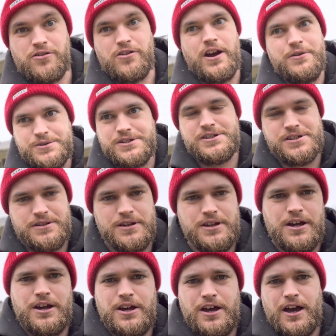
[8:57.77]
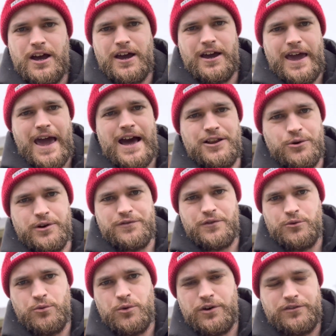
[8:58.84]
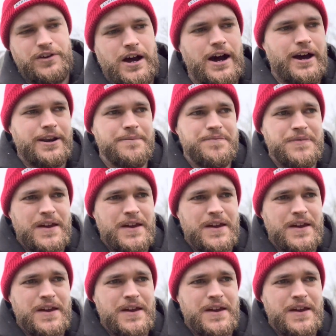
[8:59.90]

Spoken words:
right, which is allegory for the word of God.